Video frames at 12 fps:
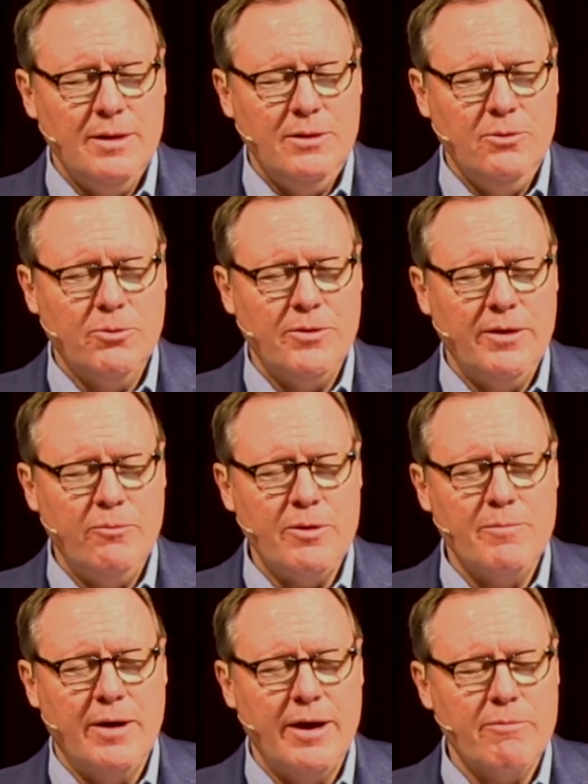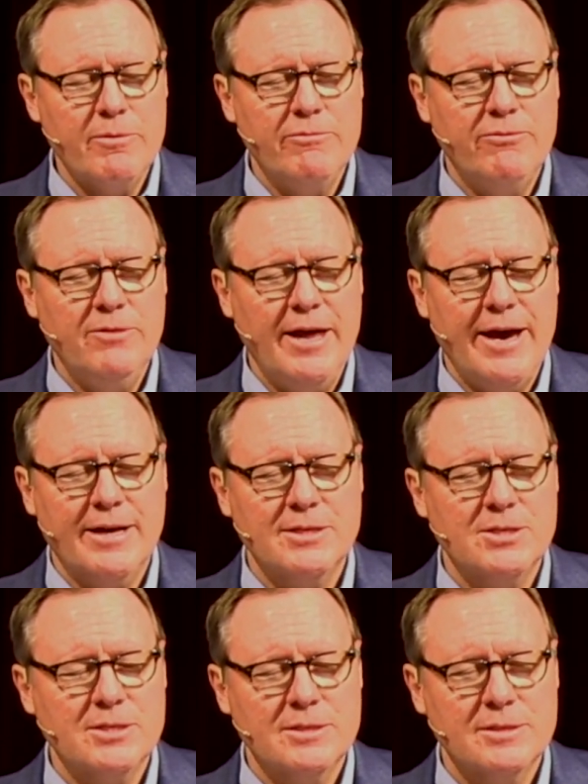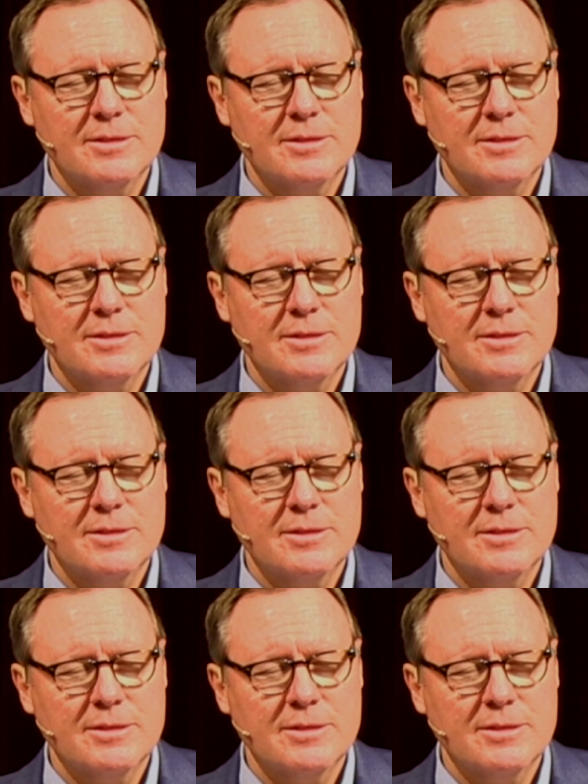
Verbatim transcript: Lord, that we might reflect